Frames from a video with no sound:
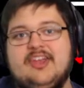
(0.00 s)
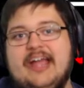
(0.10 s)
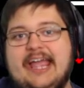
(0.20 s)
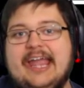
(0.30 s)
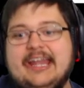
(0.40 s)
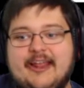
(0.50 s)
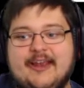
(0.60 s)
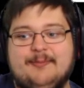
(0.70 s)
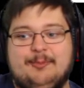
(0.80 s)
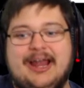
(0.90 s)
to say I hate
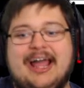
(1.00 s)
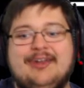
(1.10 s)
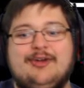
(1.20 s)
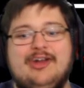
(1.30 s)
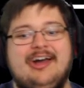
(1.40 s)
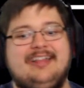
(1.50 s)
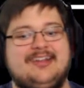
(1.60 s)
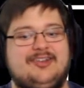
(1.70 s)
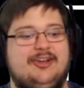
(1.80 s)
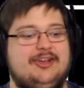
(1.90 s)
it, but I don't know how
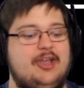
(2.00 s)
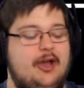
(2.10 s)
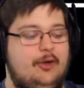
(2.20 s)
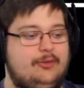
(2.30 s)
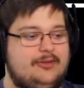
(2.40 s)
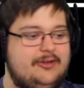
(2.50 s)
that's going to go.